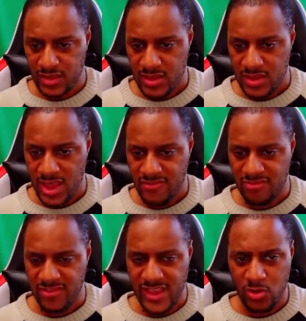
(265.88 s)
You have a
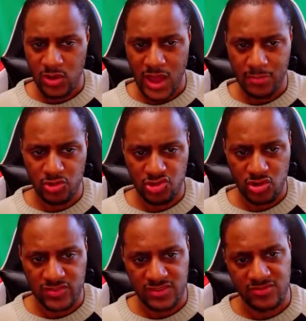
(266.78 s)
vehicle. I'm not sure
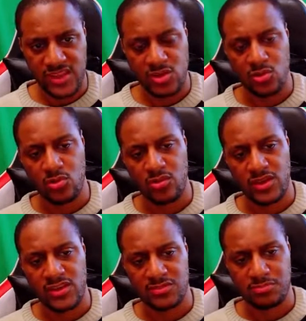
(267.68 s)
if this vehicle
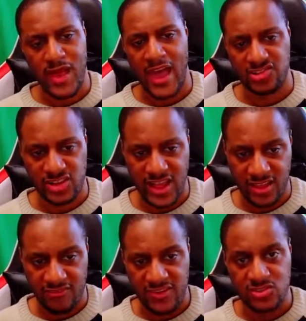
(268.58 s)
is actually like
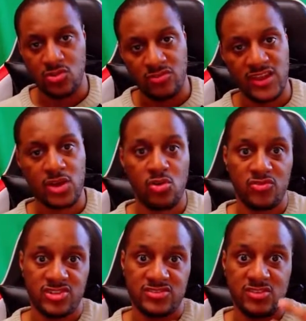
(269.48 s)
a physical vehicle or
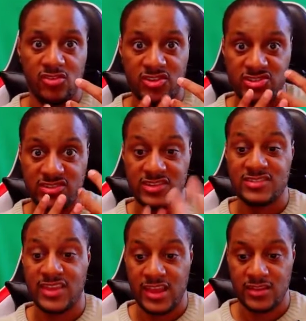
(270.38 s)
if it's just a
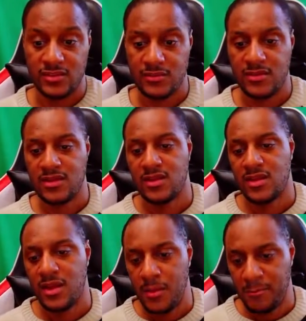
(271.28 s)
skin.
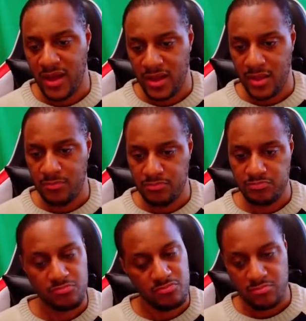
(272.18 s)
But
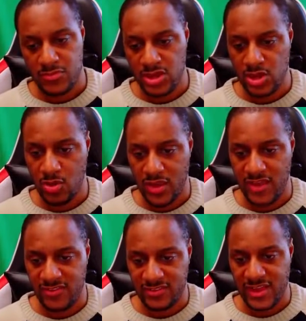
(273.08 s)
you know,
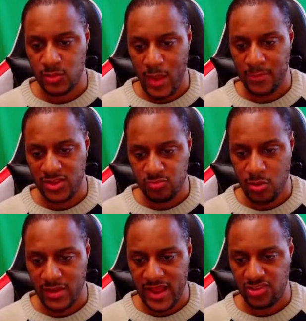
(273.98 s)
if it's like the weapon, it's
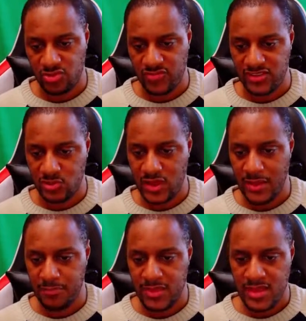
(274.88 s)
probably an actual physical item.